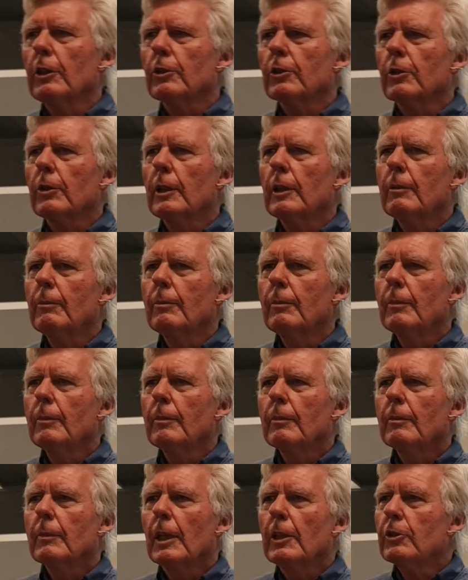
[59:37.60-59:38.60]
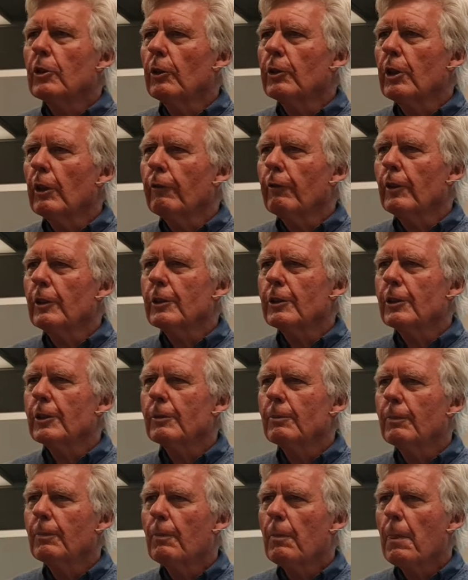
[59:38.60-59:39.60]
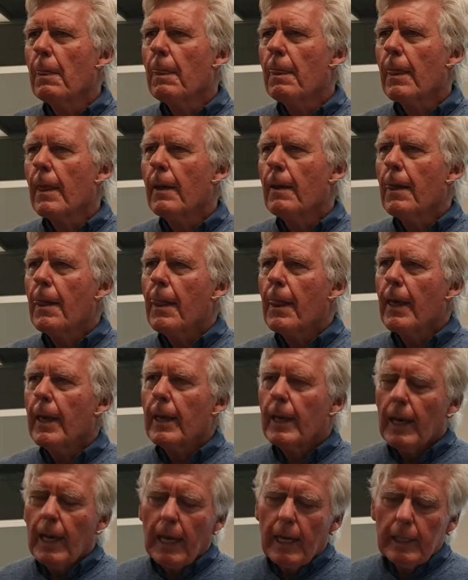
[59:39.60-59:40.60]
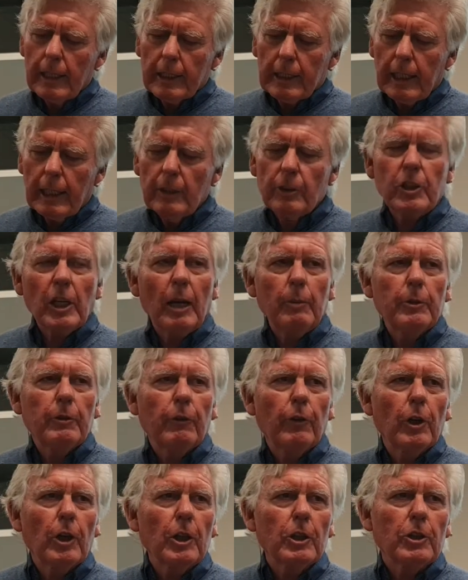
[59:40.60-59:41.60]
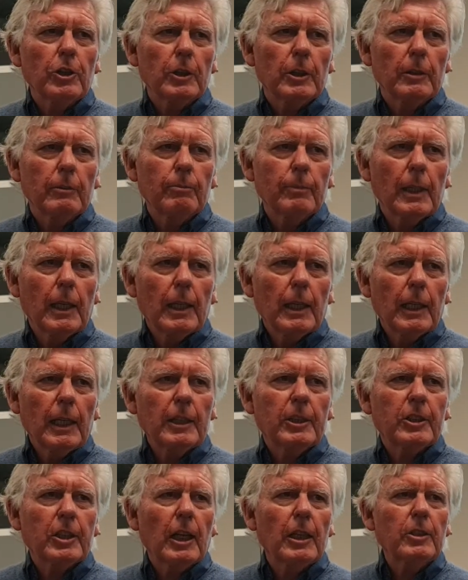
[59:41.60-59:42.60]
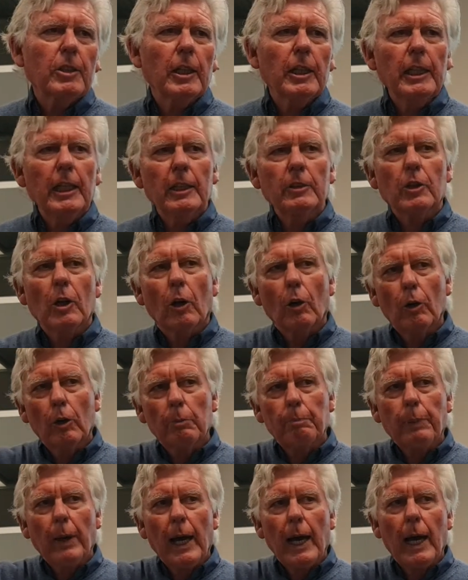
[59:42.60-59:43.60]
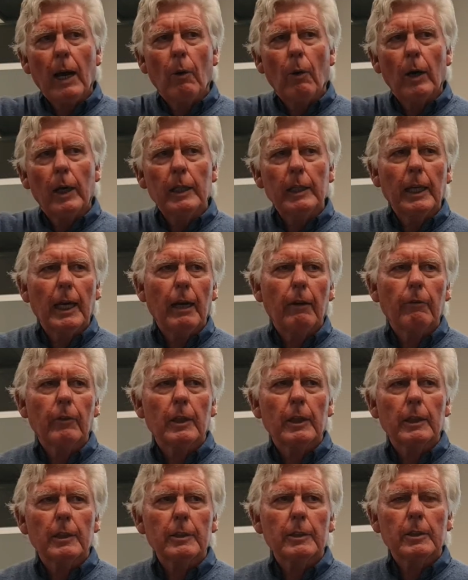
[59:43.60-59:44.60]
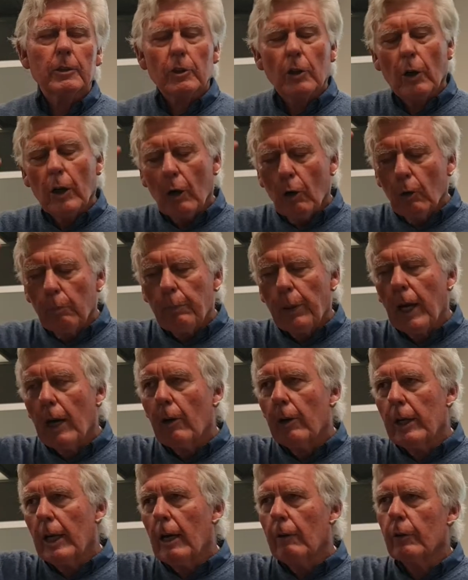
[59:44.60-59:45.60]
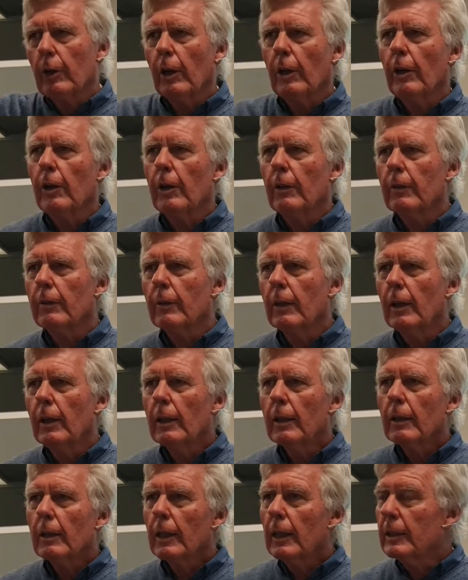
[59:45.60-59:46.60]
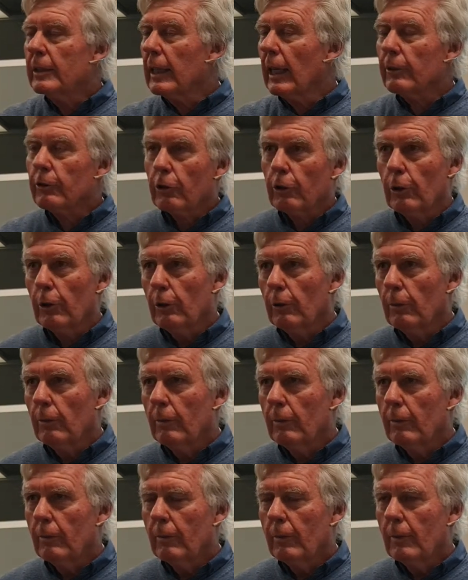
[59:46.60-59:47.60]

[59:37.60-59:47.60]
history? Is there a difference? In the King James Version, it says that he has got all power in the heavenlies. Sorry, all power in heaven on earth. Is that true?